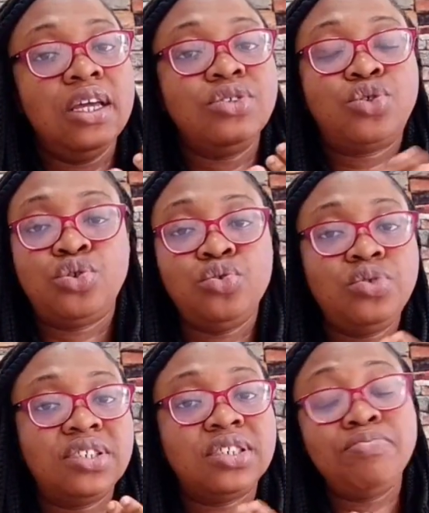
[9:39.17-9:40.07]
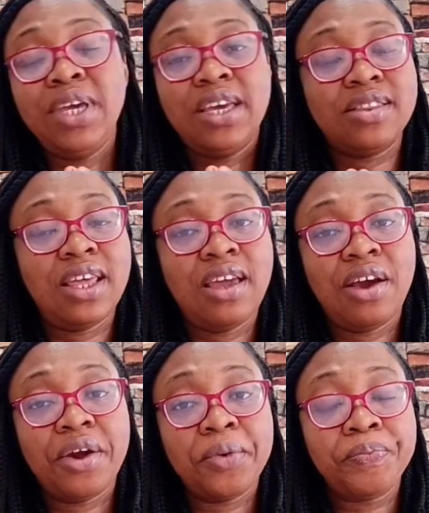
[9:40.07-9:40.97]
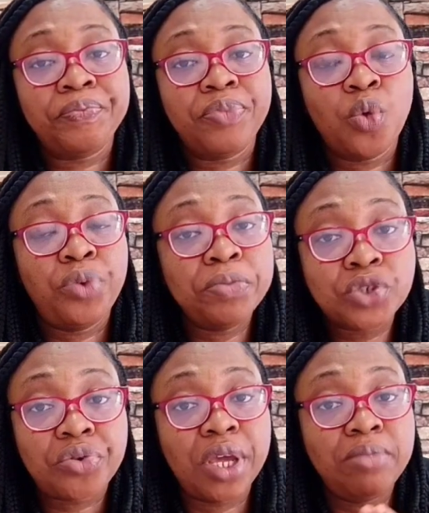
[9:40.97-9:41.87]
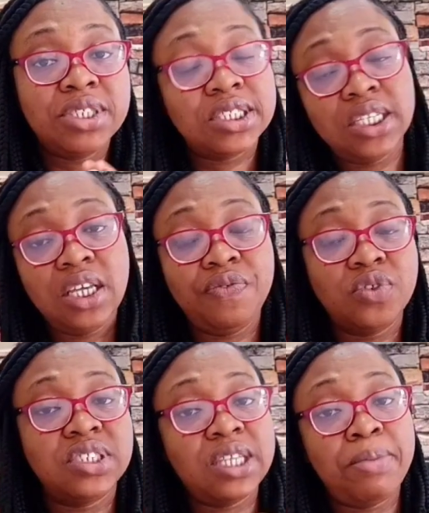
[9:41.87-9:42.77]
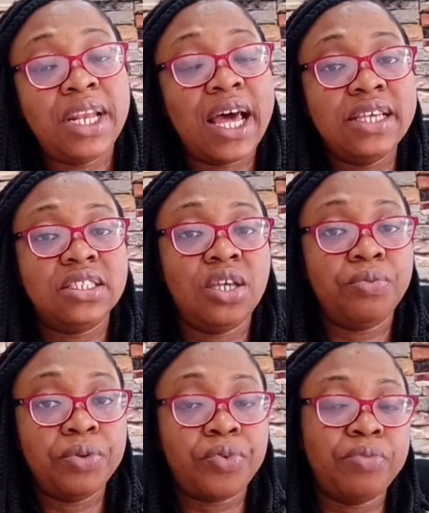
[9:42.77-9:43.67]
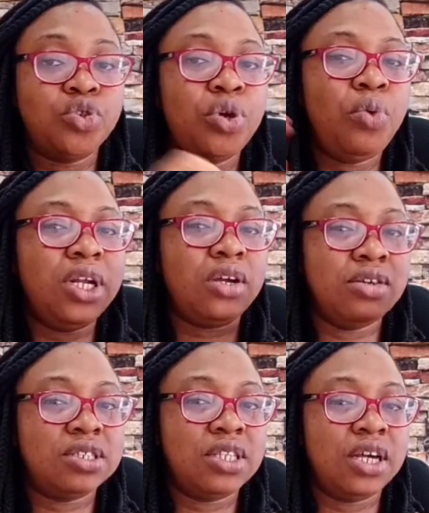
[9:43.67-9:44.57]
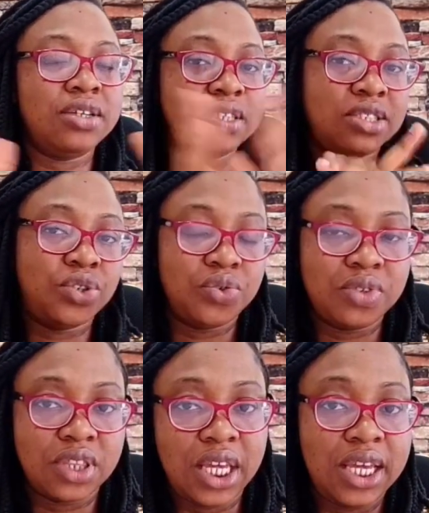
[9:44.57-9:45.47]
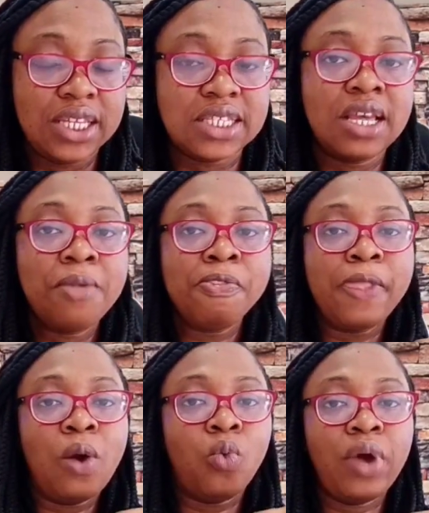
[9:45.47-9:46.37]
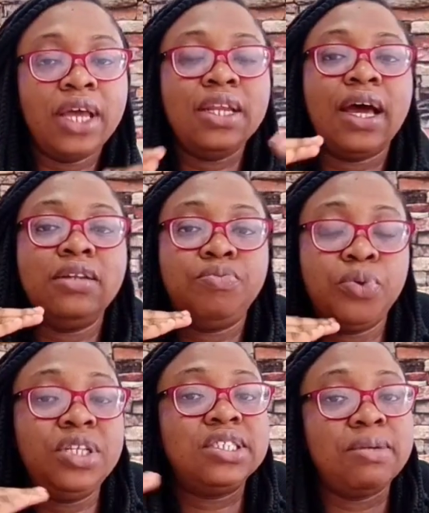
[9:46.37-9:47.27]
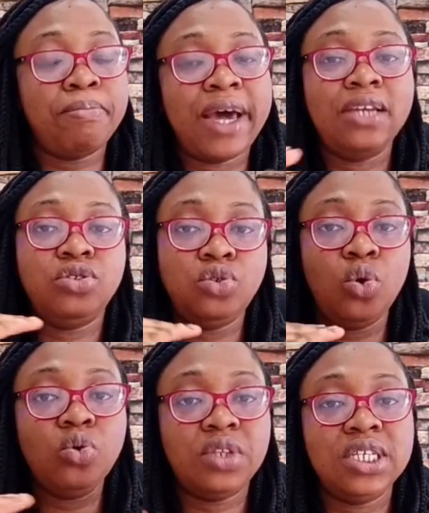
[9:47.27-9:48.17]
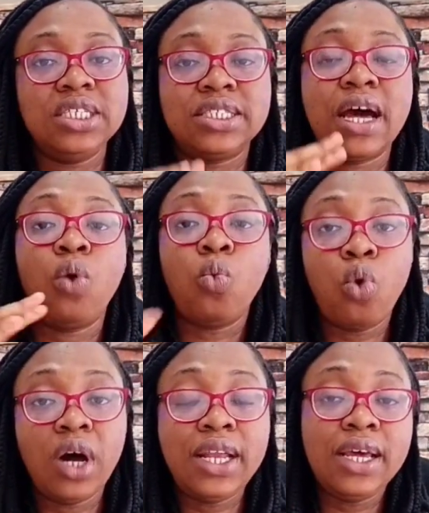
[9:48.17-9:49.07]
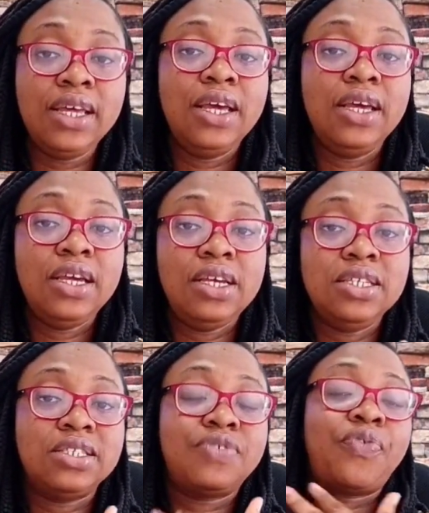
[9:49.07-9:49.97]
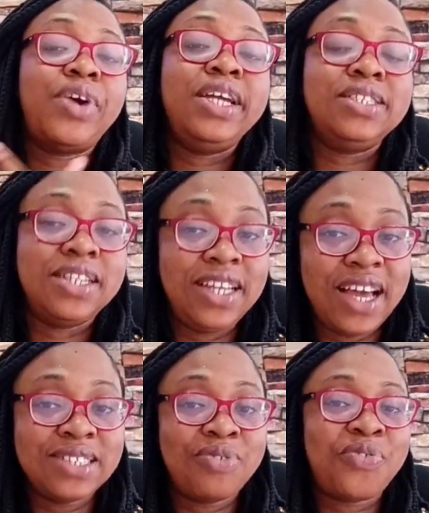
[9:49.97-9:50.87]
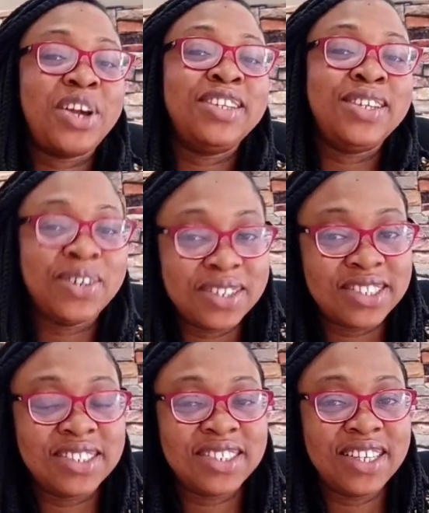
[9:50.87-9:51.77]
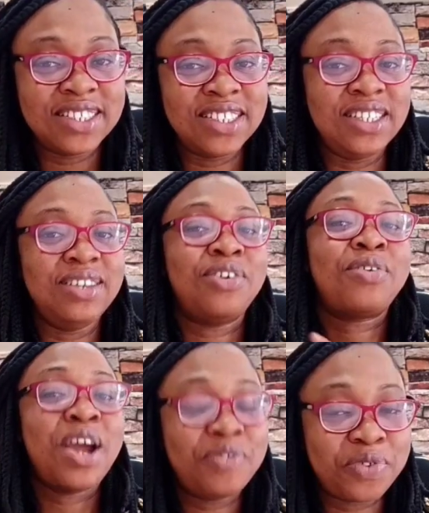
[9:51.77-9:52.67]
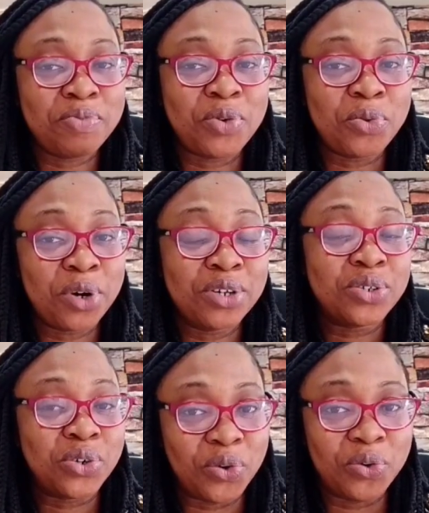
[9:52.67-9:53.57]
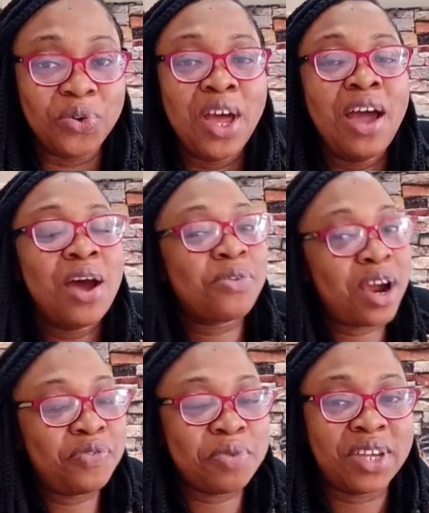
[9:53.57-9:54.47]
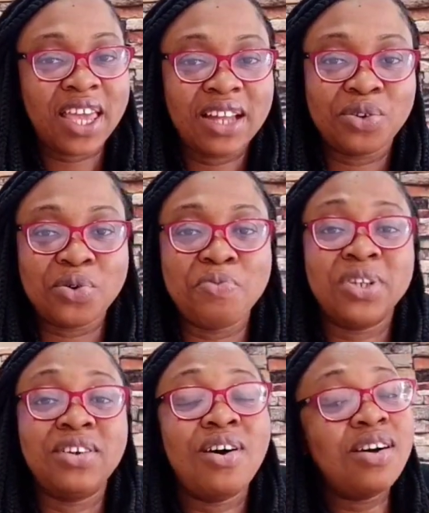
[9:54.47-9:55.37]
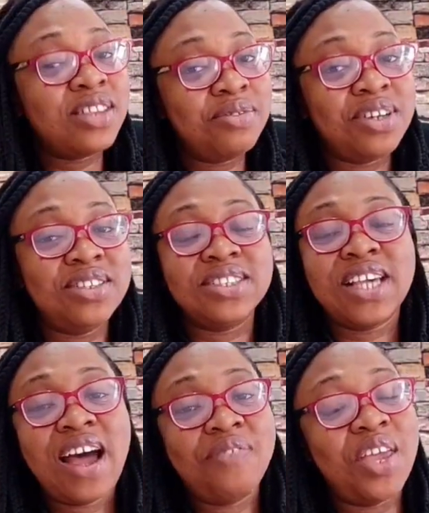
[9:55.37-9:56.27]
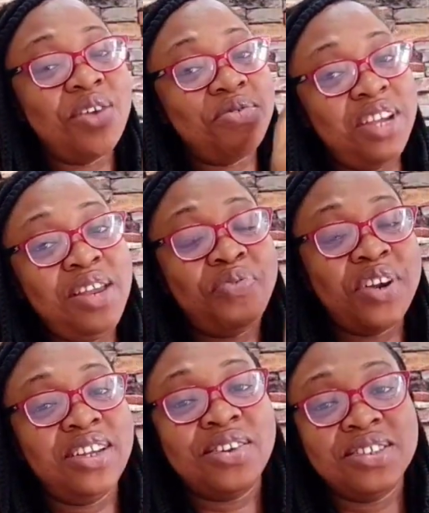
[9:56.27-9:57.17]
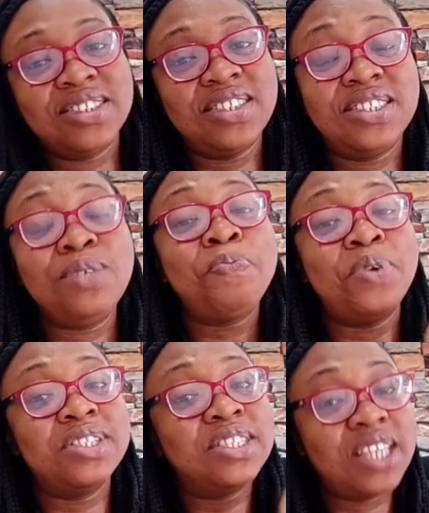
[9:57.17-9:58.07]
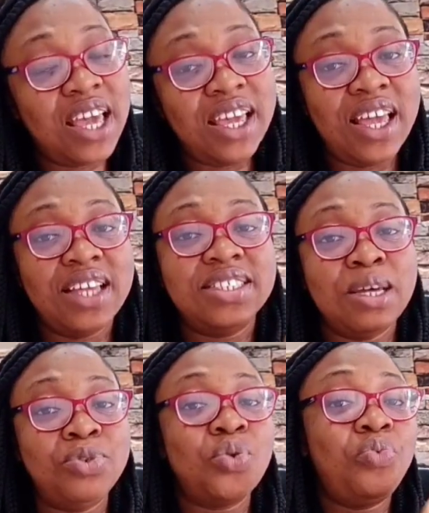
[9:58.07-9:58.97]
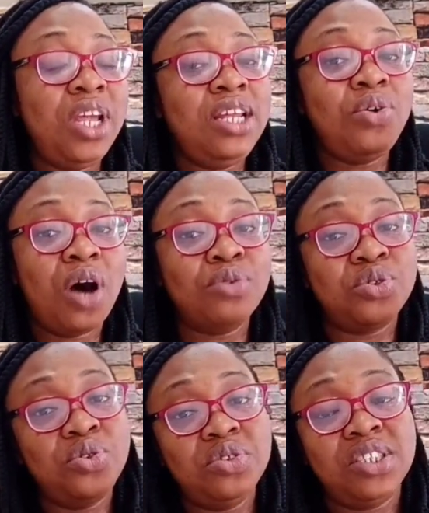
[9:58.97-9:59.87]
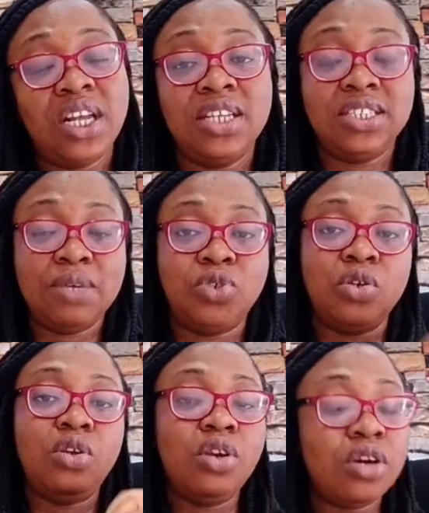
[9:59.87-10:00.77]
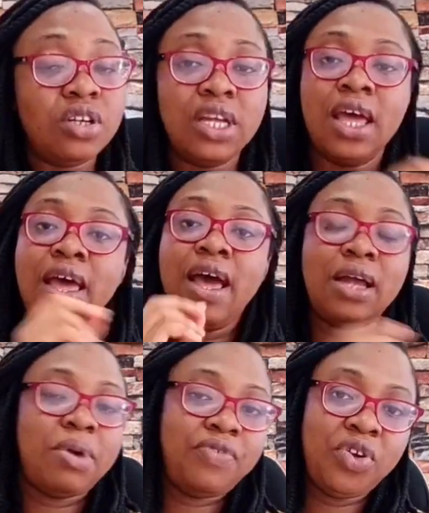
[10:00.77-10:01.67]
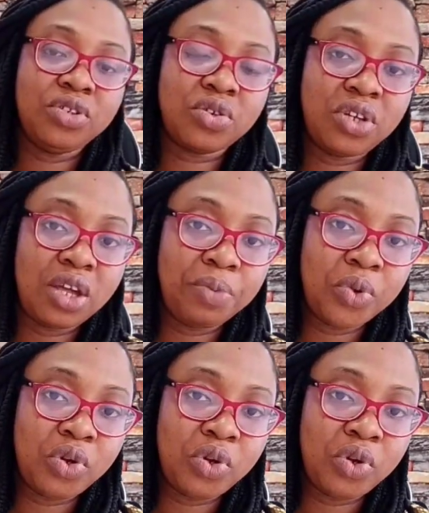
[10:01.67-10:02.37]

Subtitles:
to make their whipped cream stiff, to stabilize their whipped cream. So you want to consider these two things and put this in mind. Know this, that one, is friendly, has a friendly consistency right from the word go, right from the get-go, but the other one doesn't have a really friendly consistency per se, except you really know how to use it and except you learn. And my video is going to help you